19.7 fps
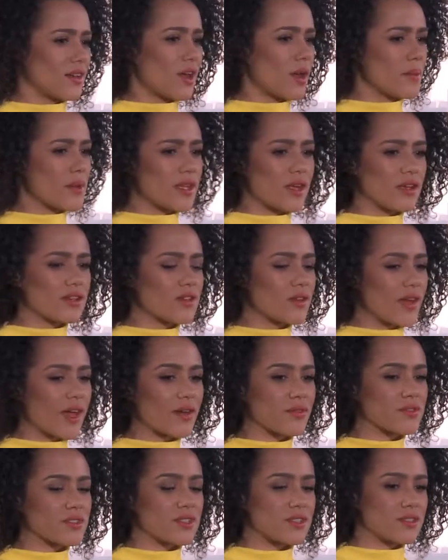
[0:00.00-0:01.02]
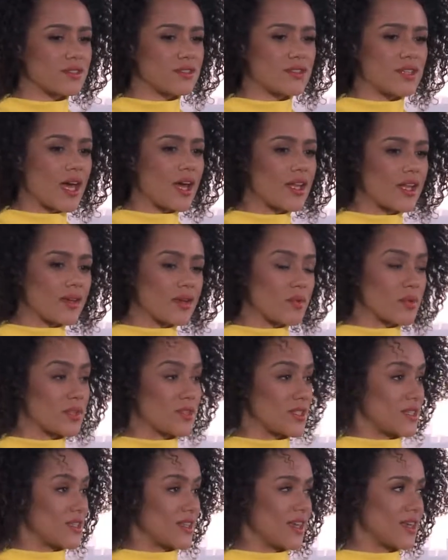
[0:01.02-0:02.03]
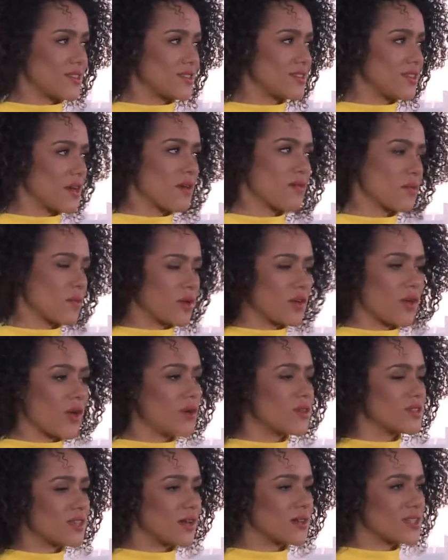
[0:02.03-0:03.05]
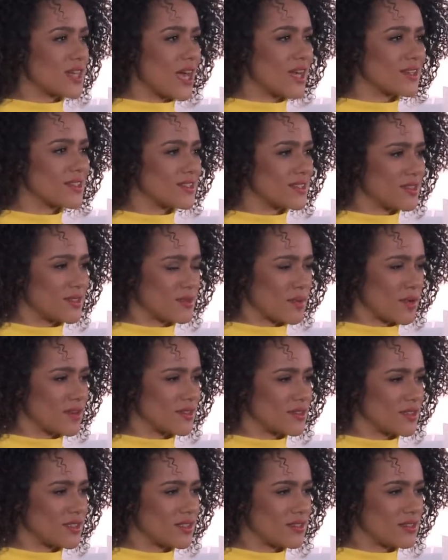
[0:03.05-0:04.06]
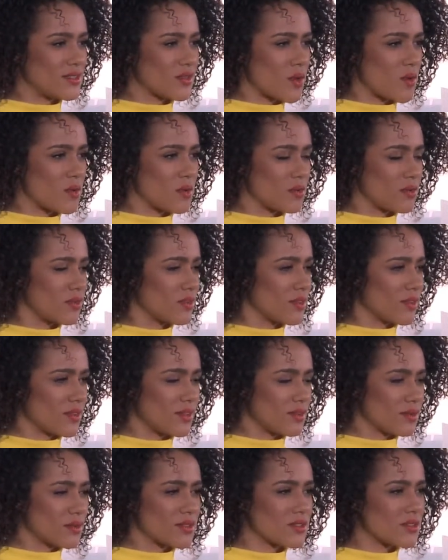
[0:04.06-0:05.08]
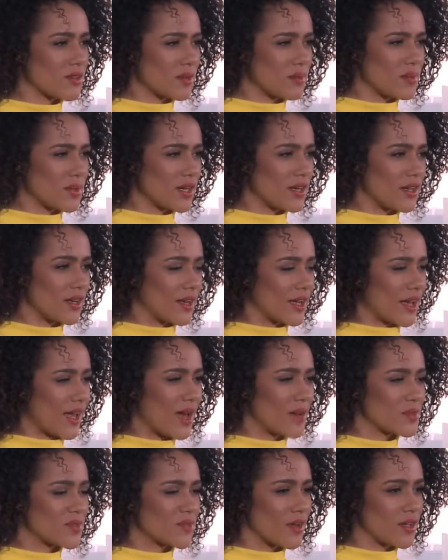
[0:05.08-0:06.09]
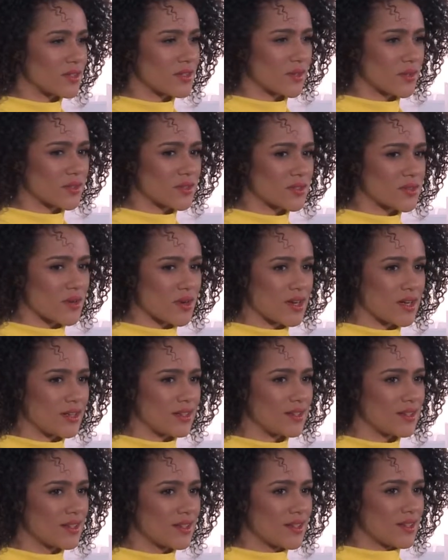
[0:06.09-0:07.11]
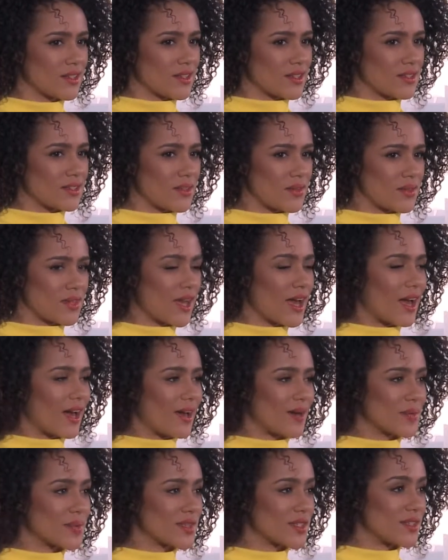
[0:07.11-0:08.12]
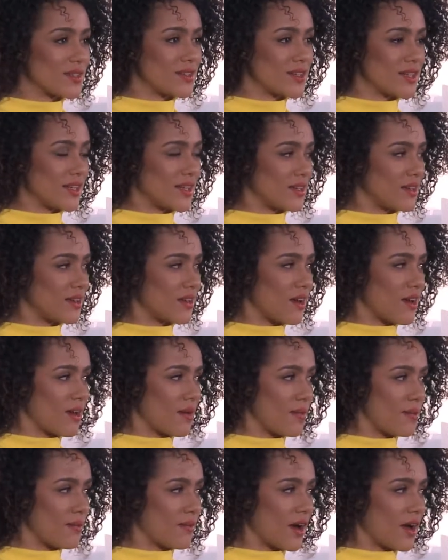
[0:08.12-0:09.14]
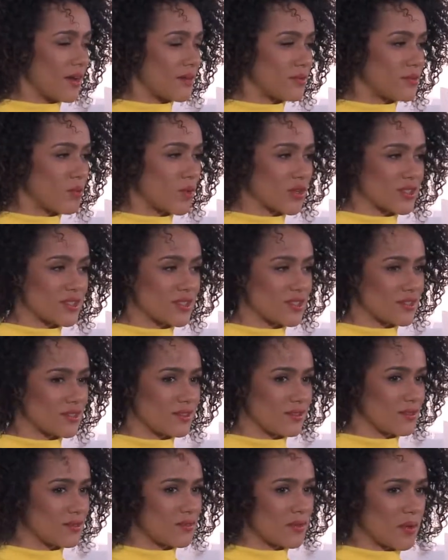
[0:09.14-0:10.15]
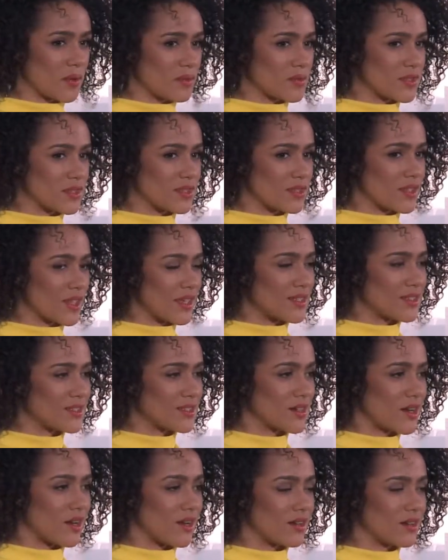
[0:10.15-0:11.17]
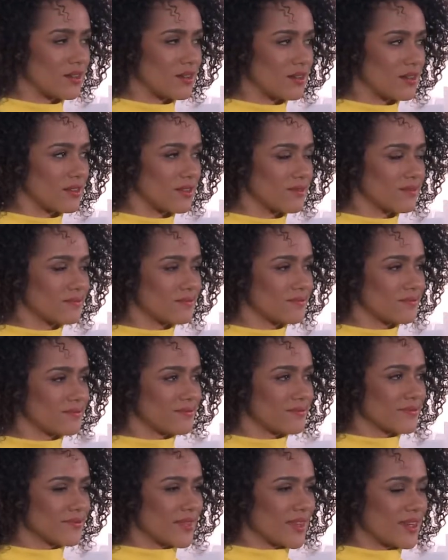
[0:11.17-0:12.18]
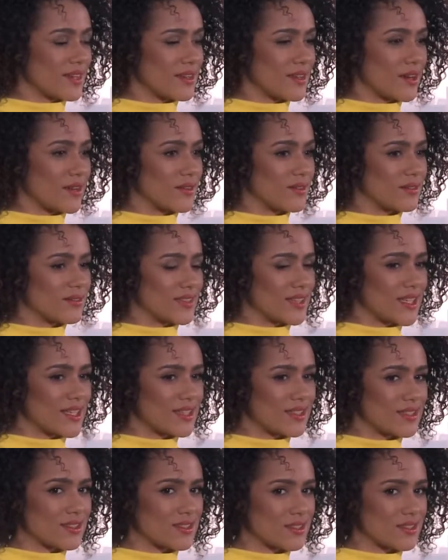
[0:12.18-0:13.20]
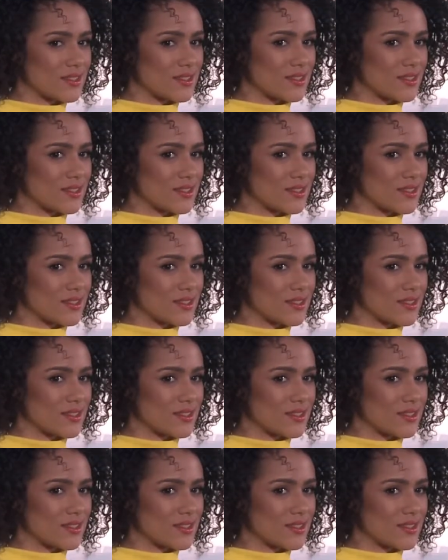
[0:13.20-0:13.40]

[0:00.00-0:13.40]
I mean, I don't have to tell anybody this, everyone knows how talented he was. He was so brilliant and captivating on screen. So yeah, absolutely. I've watched films that he's done, and you know, he's